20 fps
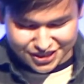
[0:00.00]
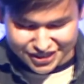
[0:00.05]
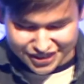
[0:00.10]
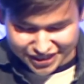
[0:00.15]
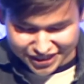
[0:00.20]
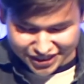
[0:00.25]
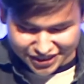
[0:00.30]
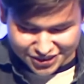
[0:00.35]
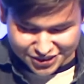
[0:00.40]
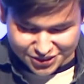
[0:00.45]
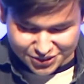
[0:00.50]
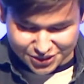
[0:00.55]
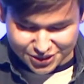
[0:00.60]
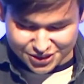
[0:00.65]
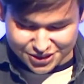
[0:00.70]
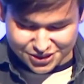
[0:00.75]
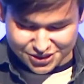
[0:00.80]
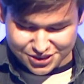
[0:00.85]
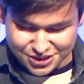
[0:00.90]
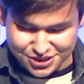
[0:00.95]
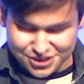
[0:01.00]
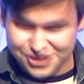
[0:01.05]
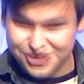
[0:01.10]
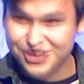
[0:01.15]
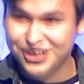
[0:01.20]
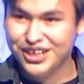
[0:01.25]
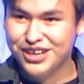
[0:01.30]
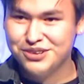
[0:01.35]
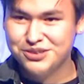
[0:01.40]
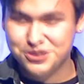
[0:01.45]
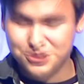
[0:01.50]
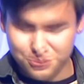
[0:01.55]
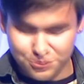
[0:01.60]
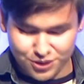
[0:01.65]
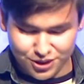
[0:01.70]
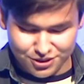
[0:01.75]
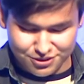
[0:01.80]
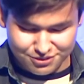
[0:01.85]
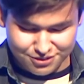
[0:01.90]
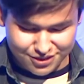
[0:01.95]
into going to church till I was
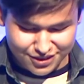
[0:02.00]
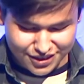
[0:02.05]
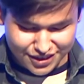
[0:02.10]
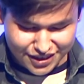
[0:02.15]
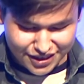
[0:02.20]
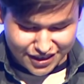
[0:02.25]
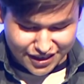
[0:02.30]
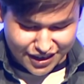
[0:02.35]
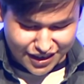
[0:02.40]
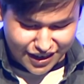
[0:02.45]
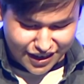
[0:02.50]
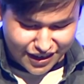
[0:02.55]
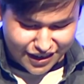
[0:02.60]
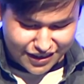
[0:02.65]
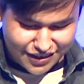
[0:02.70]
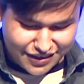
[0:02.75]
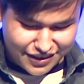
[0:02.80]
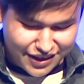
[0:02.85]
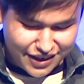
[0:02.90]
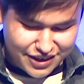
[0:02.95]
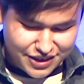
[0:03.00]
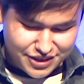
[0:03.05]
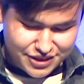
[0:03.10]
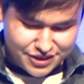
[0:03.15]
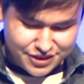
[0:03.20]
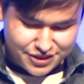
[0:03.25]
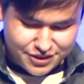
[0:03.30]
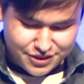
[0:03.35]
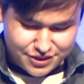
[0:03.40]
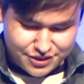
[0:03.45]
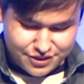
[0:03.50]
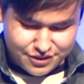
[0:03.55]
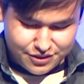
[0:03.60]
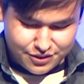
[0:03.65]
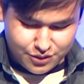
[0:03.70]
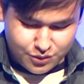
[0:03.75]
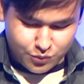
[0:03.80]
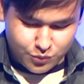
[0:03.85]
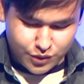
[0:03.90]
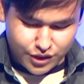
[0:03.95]
12, and that is
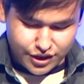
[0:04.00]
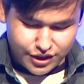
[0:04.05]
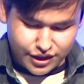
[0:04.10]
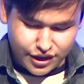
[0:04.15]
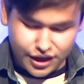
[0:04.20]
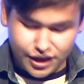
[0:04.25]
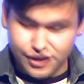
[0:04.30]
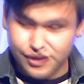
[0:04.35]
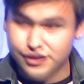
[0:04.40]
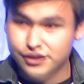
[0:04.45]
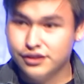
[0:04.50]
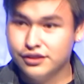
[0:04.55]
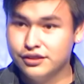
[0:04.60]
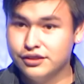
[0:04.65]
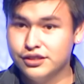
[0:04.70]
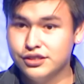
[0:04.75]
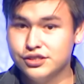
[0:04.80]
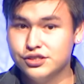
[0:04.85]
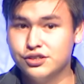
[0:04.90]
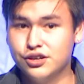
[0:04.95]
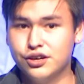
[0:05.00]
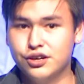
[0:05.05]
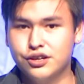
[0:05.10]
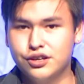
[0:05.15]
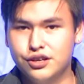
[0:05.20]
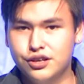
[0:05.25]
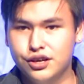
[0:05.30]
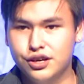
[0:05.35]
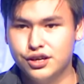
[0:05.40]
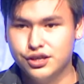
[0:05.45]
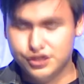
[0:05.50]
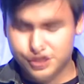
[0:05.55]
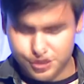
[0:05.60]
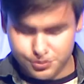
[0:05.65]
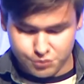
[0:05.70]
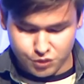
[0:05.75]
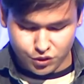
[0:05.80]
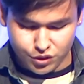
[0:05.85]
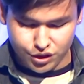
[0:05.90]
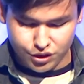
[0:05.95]
when I started
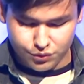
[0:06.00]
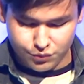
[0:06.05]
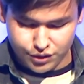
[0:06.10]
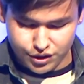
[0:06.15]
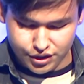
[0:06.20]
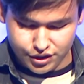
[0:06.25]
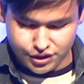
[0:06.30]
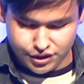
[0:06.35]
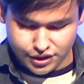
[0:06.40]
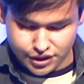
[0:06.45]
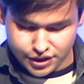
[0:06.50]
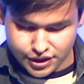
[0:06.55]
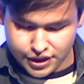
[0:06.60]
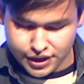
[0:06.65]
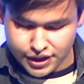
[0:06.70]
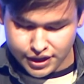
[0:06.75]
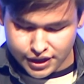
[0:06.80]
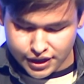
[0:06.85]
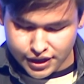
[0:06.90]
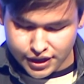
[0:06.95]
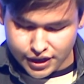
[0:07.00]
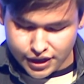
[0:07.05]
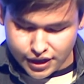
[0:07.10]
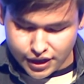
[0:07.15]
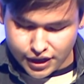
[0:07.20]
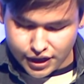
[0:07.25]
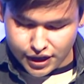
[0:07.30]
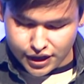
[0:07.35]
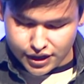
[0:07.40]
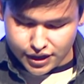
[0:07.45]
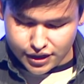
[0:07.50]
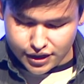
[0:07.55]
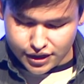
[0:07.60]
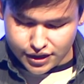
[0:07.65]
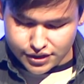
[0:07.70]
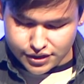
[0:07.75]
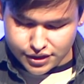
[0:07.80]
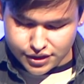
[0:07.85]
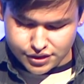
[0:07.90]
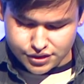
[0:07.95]
smoking weed.
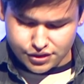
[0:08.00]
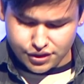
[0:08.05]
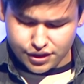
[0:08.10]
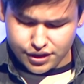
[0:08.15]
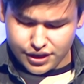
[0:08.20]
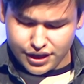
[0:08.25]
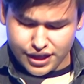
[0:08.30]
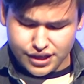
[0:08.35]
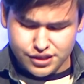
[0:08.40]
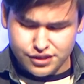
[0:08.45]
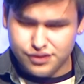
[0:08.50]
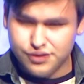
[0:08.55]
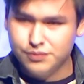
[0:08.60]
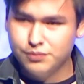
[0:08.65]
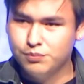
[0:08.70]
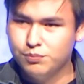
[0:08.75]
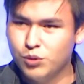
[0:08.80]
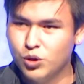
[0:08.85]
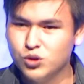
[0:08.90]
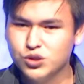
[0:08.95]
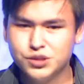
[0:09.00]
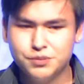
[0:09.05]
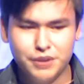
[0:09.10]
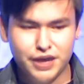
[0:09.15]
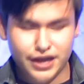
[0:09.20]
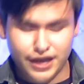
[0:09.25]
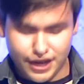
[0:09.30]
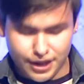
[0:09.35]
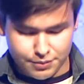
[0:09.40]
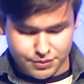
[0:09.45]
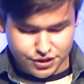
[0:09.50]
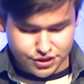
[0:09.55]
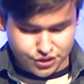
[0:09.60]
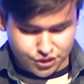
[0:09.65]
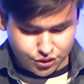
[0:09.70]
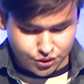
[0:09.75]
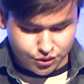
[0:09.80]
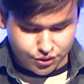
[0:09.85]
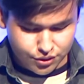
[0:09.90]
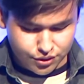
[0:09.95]
It started as most bad habits
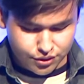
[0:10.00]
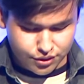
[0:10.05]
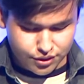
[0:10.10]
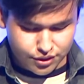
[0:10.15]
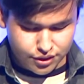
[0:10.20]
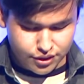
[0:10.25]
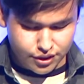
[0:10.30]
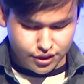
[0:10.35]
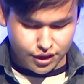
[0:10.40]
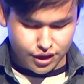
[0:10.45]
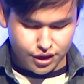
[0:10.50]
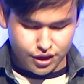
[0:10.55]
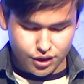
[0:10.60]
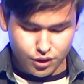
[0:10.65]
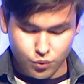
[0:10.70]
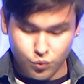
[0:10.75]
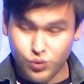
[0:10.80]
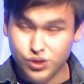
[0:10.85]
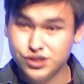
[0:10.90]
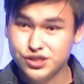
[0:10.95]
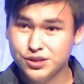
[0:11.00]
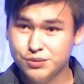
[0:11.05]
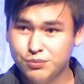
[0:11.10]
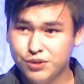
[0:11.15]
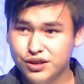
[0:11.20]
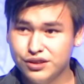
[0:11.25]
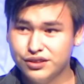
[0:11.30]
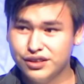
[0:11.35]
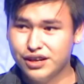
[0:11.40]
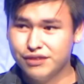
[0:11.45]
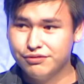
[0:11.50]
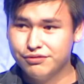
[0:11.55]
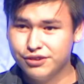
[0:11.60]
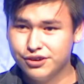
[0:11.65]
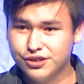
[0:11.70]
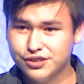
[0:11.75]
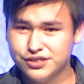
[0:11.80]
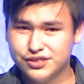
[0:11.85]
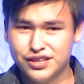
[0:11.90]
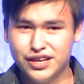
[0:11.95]
do, once a month at
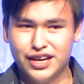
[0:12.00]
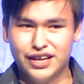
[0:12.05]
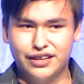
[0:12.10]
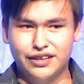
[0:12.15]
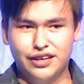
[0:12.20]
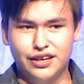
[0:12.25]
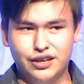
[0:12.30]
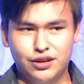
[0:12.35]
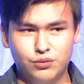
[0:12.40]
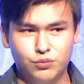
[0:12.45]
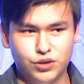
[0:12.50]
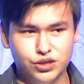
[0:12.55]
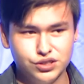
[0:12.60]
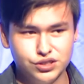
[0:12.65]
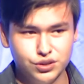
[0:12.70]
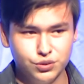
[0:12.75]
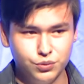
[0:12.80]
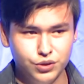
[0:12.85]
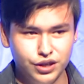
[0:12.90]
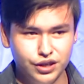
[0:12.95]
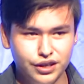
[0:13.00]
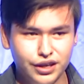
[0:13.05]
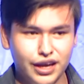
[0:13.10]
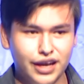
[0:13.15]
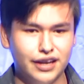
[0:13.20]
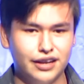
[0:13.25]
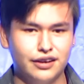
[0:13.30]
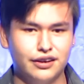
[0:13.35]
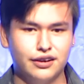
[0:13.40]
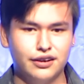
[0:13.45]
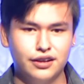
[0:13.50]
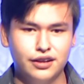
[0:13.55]
first, and then once a week, and